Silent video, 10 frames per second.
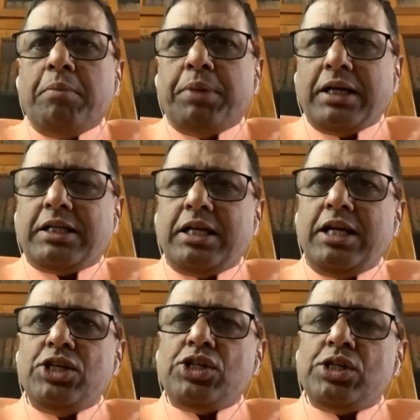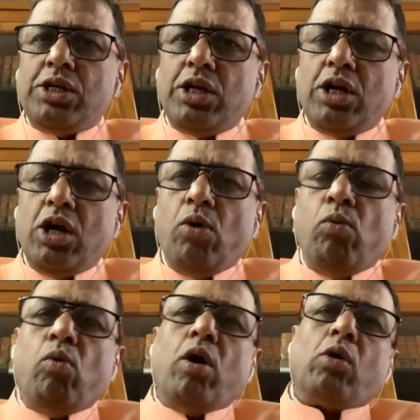parties
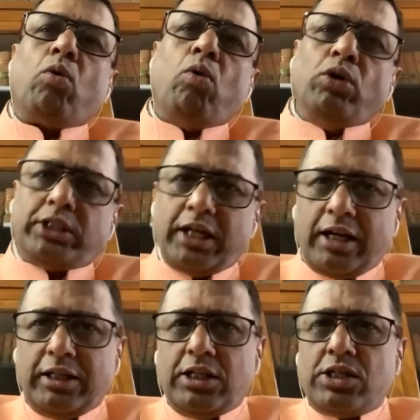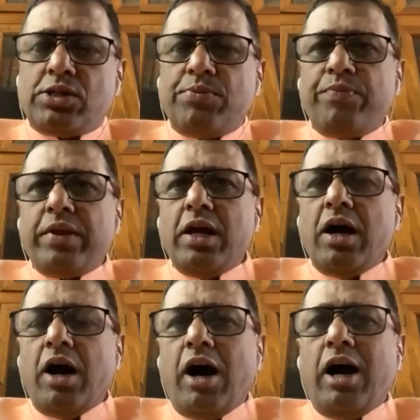who are co-sharers
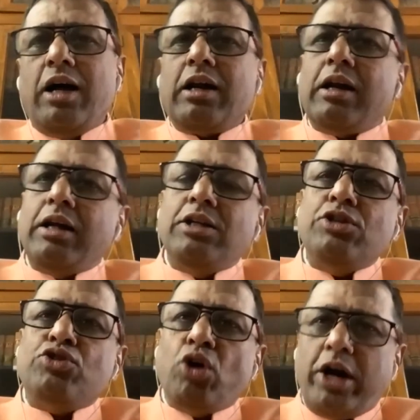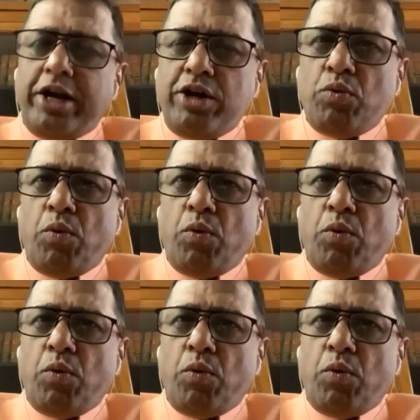or joint